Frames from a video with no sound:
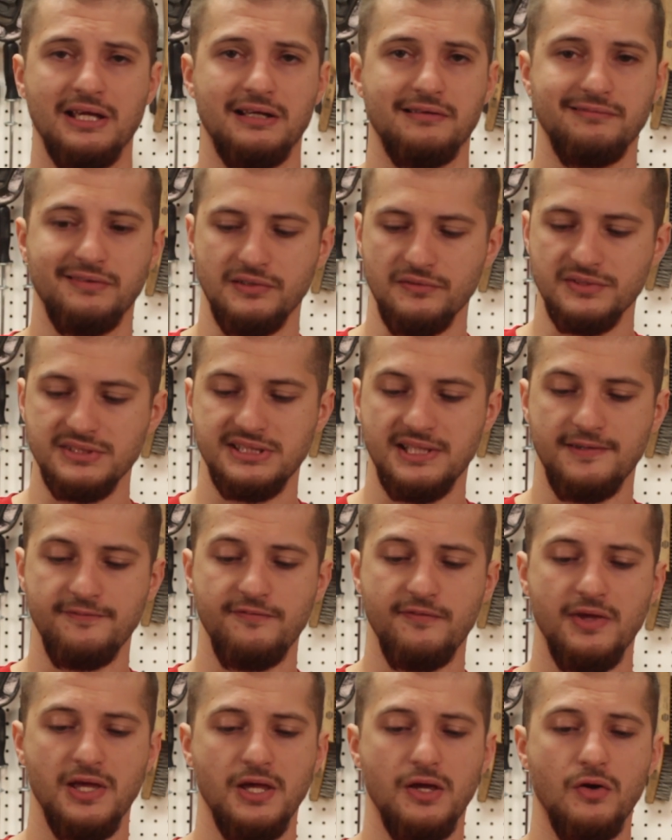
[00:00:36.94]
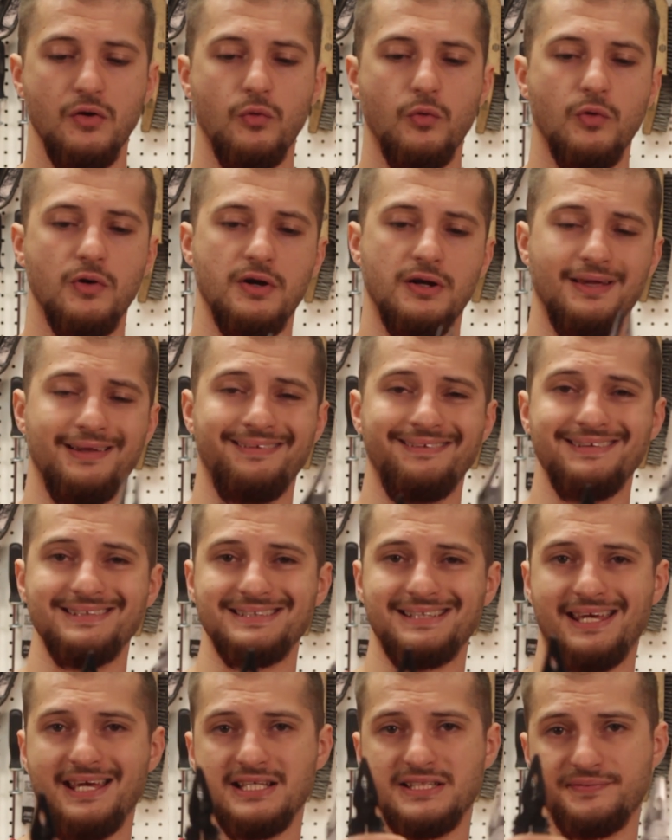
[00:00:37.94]
little stuff, or in
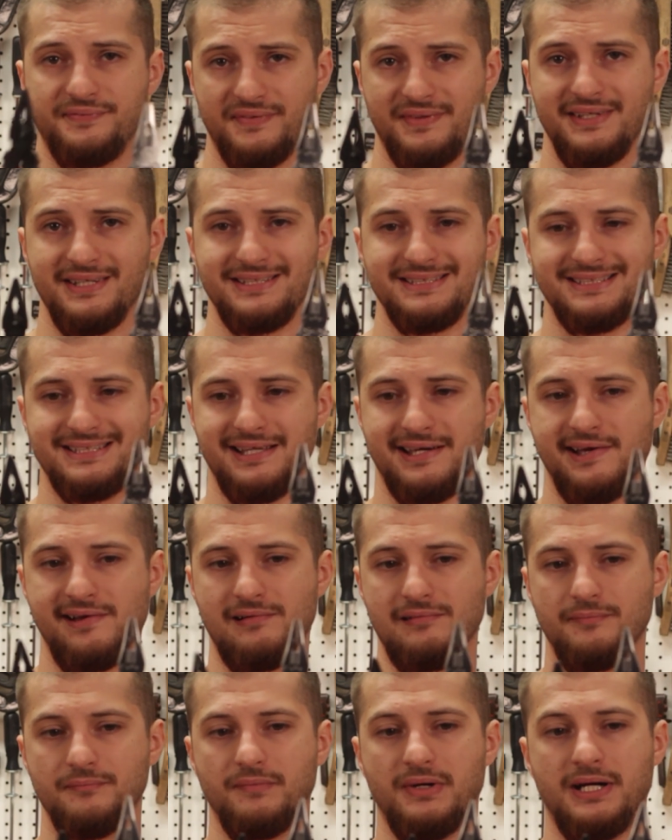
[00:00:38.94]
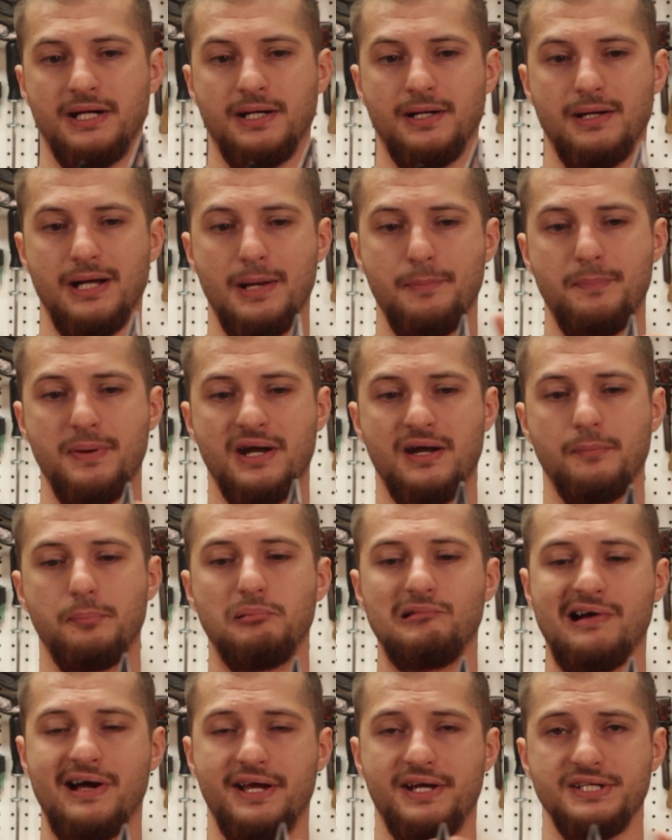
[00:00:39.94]
this case for this style, uh, a pair
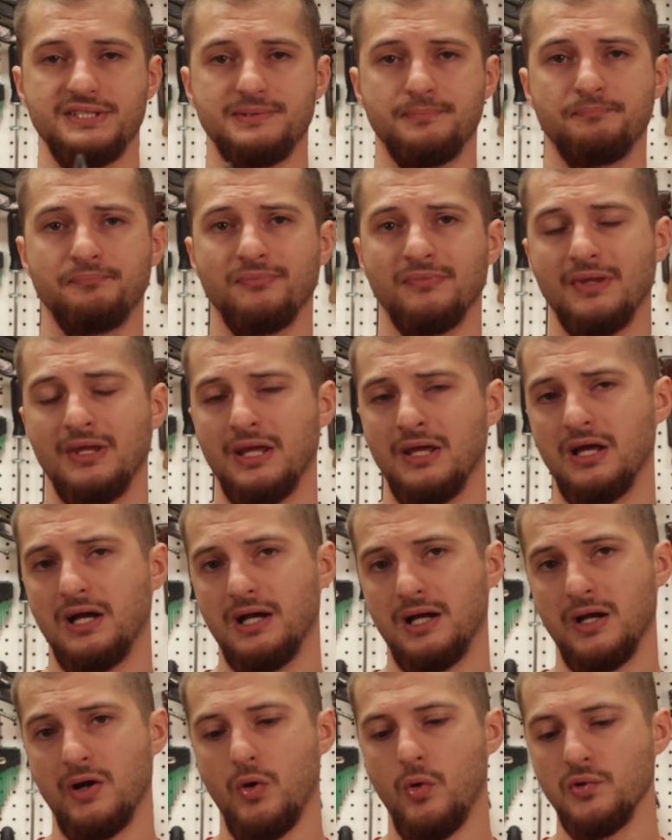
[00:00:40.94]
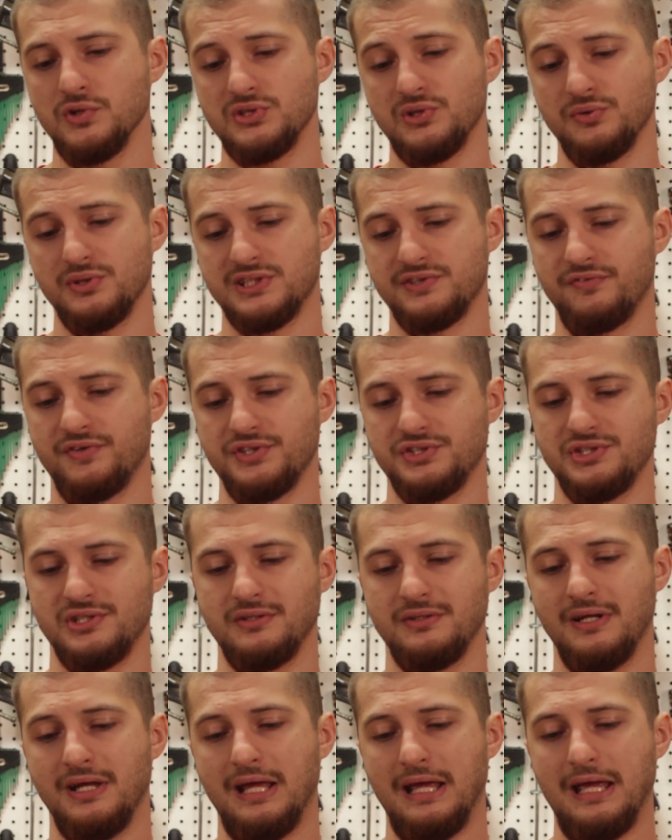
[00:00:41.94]
of pliers. Uh, also this
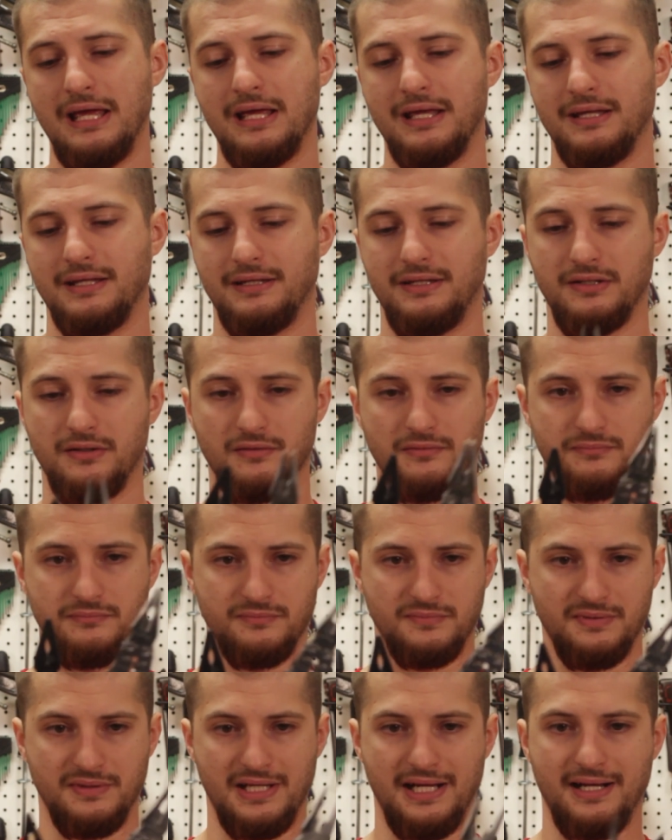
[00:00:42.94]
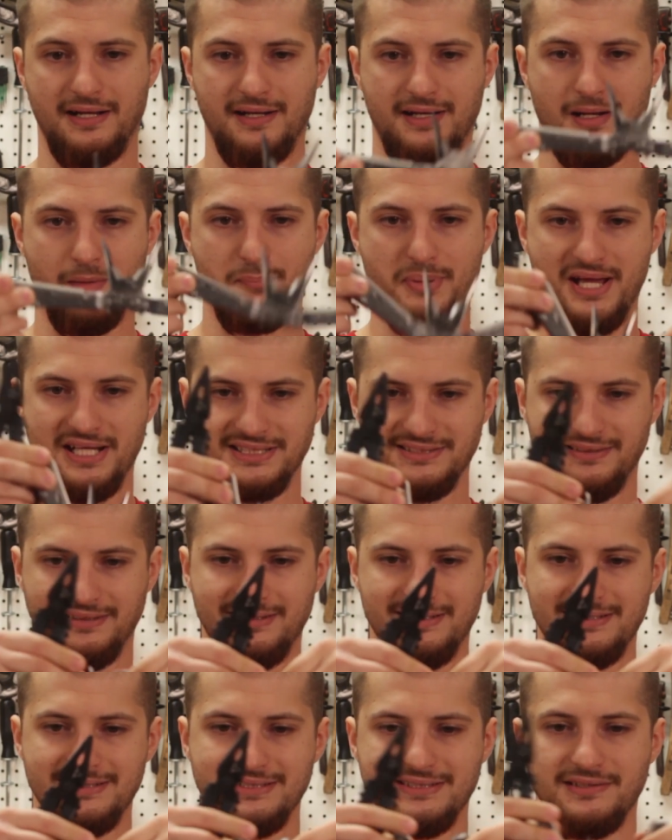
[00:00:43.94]
version, you know, that compacts like
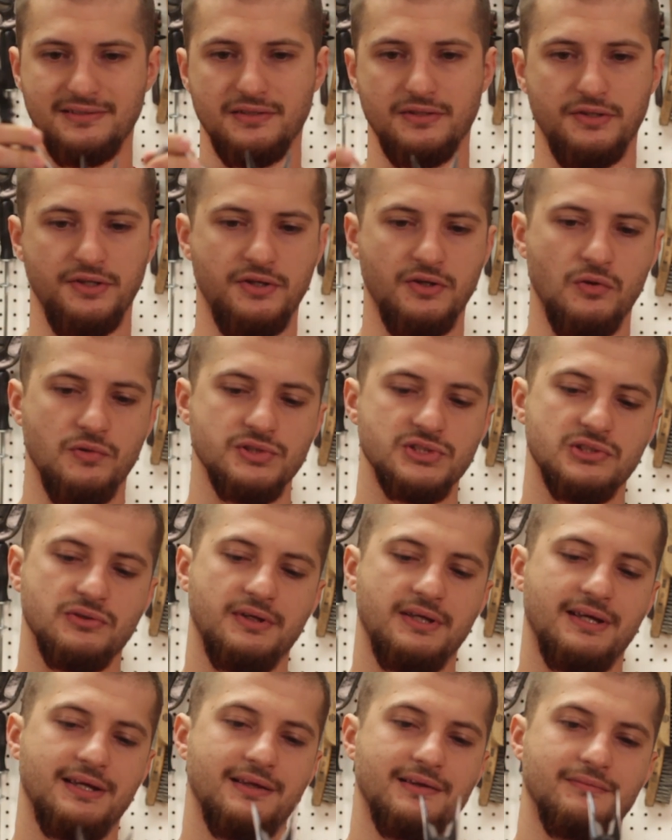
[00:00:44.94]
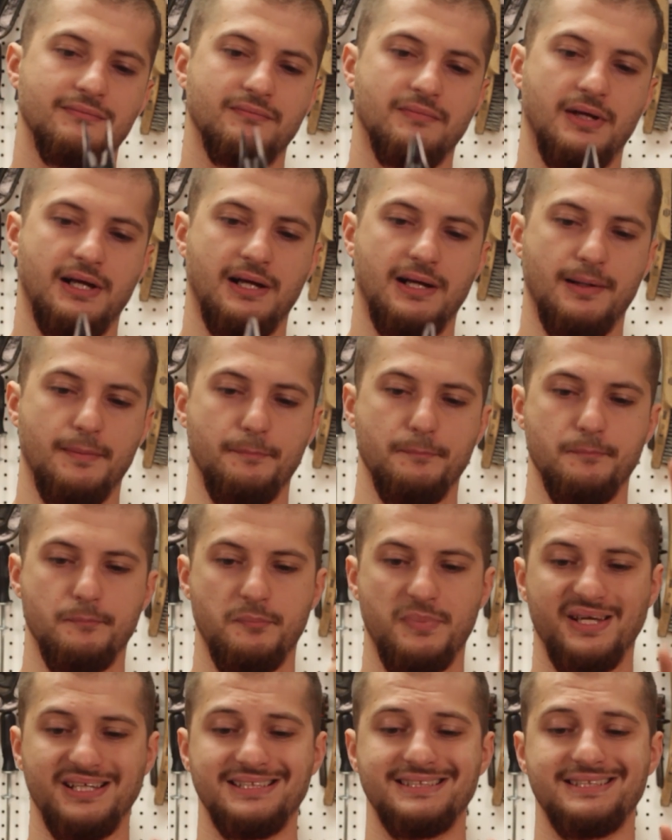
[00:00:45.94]
this, you can also get um,
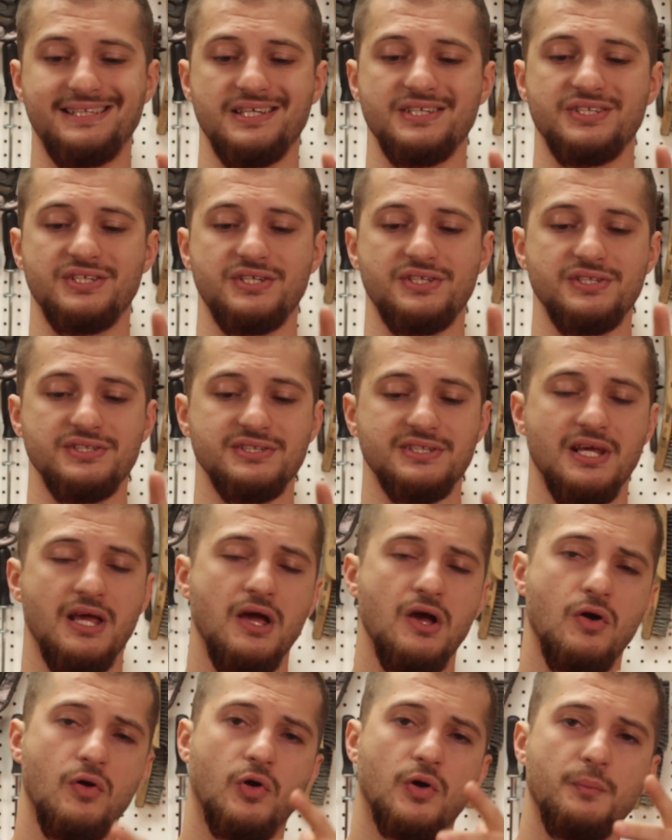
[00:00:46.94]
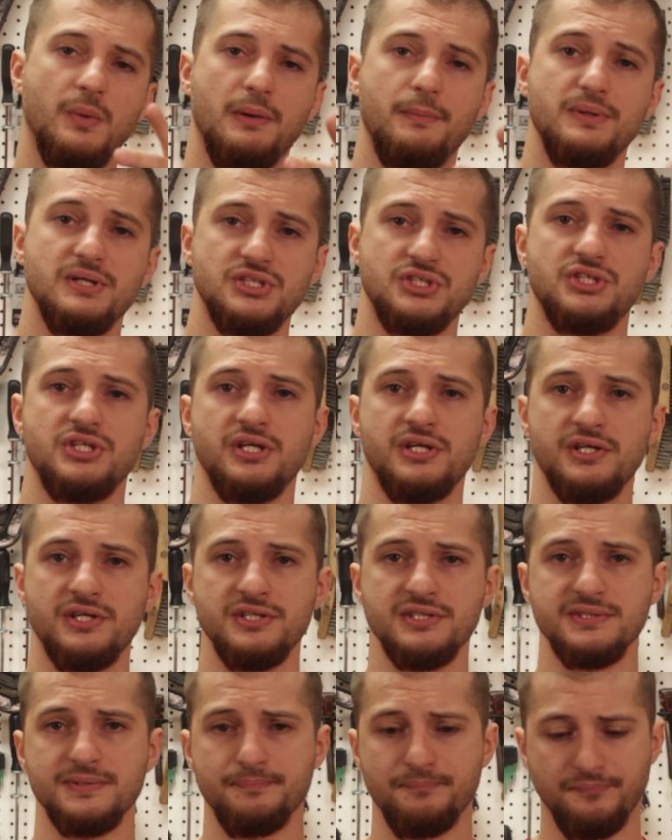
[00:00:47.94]
big scissors or maybe
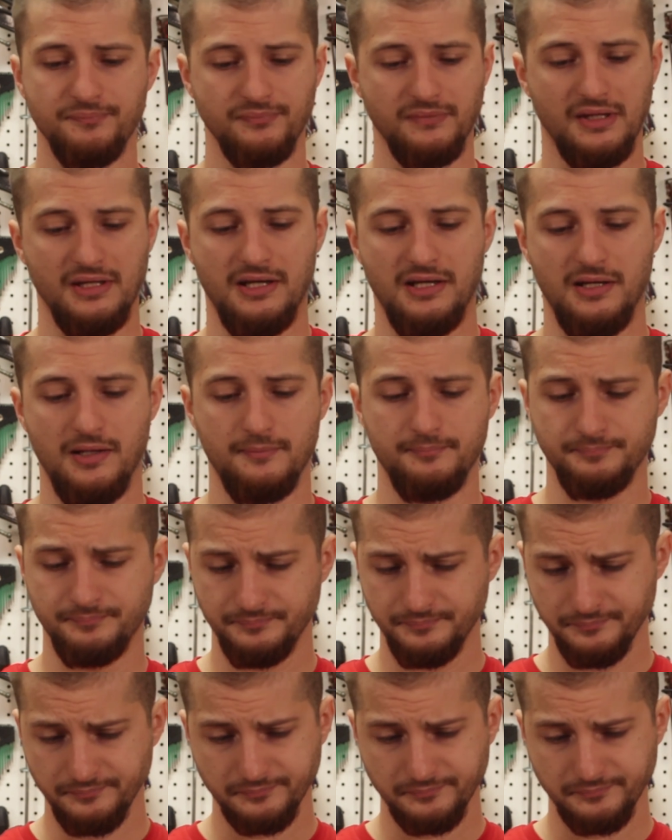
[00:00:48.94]
shears. Um,